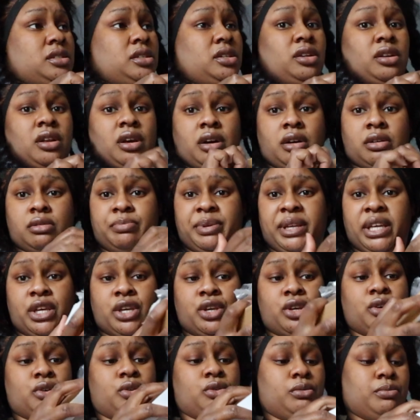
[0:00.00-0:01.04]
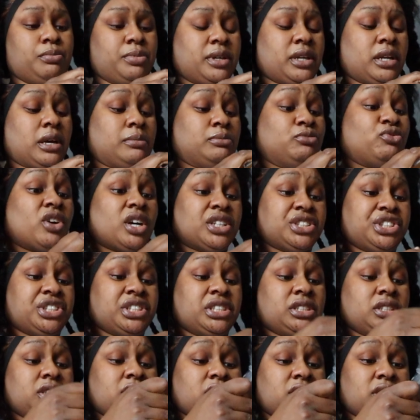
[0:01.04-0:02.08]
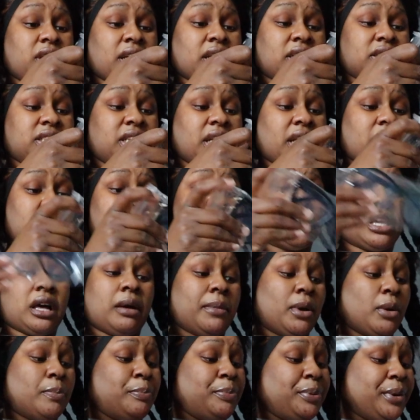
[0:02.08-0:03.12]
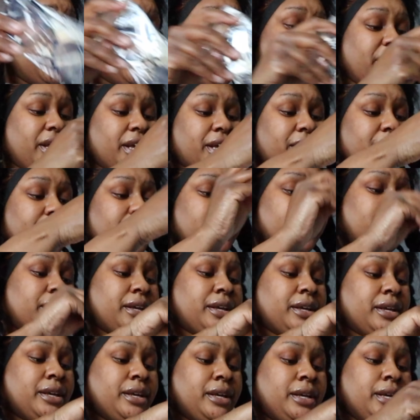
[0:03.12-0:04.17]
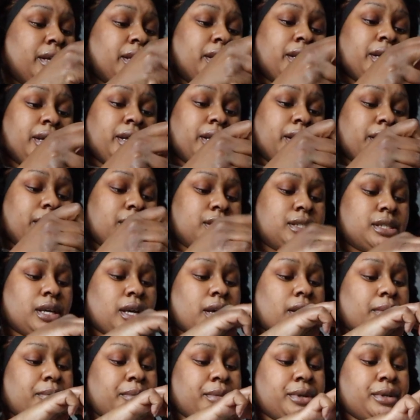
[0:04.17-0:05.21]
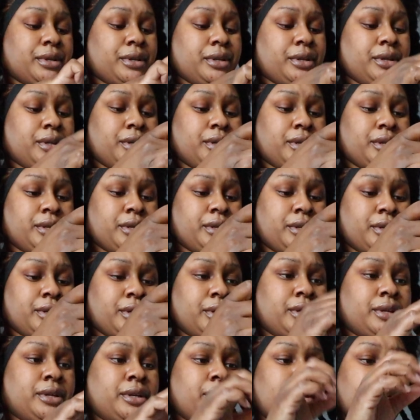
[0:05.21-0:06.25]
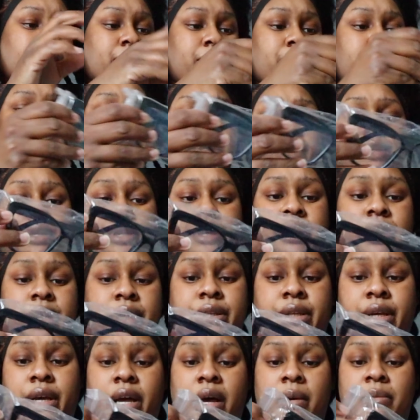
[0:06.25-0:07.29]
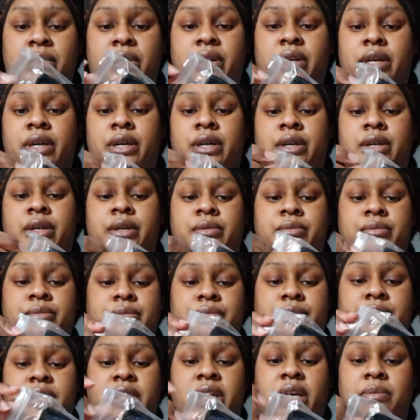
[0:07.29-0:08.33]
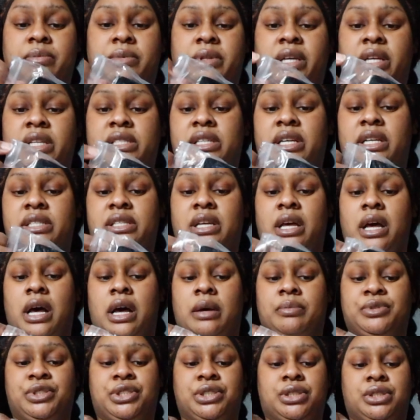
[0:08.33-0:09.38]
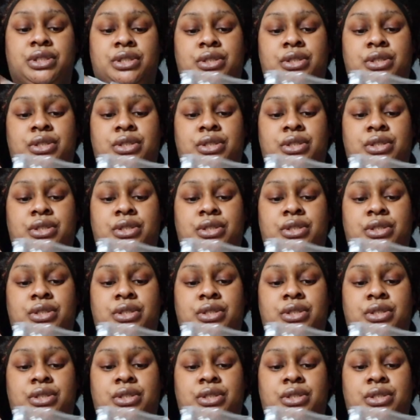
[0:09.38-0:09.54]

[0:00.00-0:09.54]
you know, be cute. But I'm rushing because, like I said, he's coming. Period. He's coming. Yeah, I think I'm gonna um keep these as an option